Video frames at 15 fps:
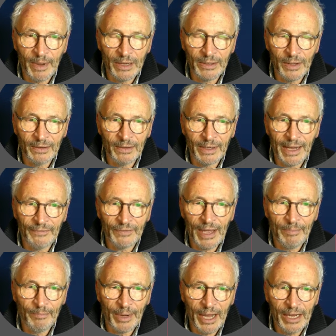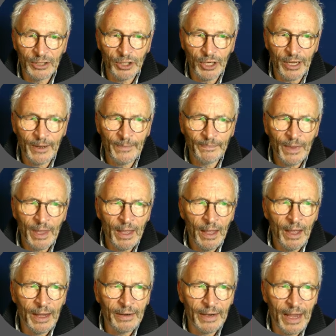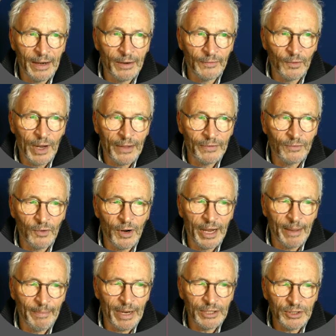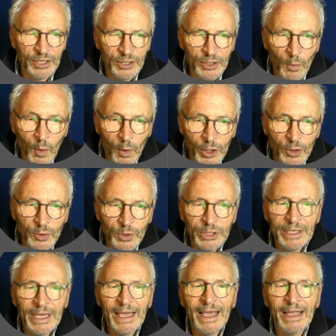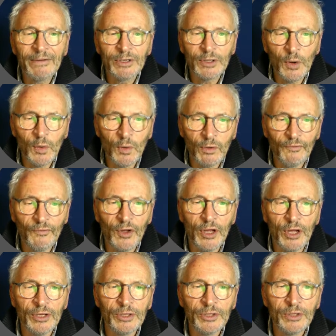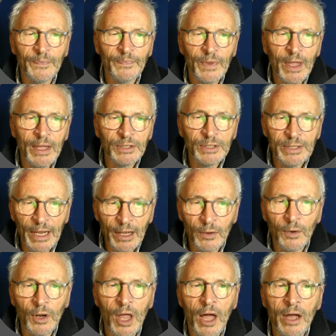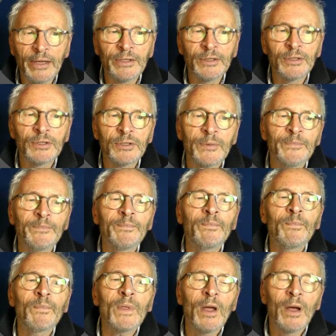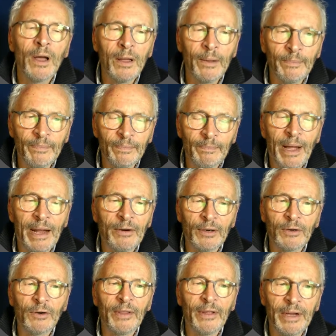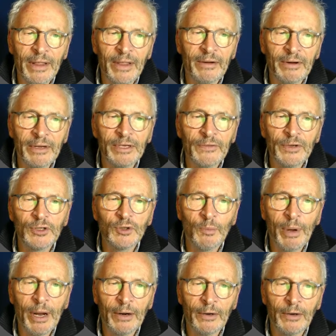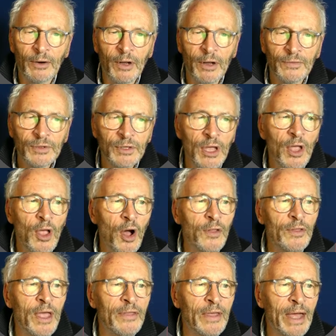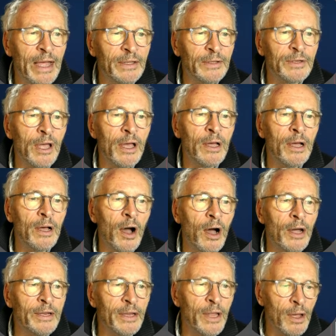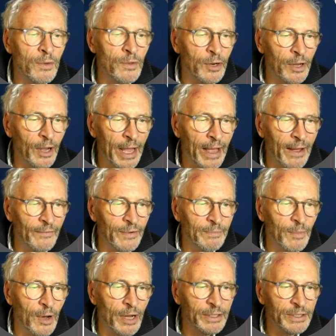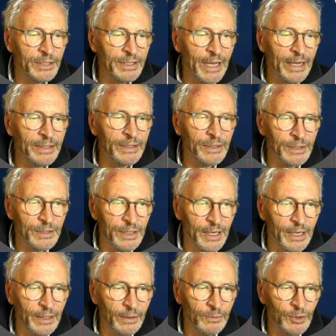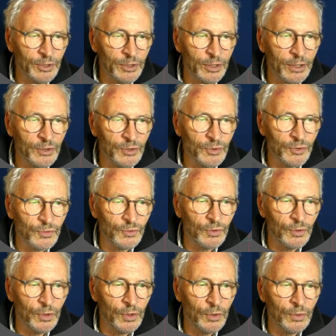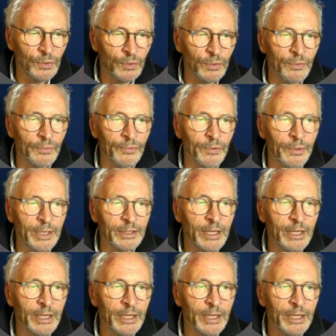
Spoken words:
left-hand page here, and the right-hand page. This, what you see here, is all verse, single lines, they're individual paragraphs. On the other hand, I know that I have in my second scene, I'm just going to scroll through it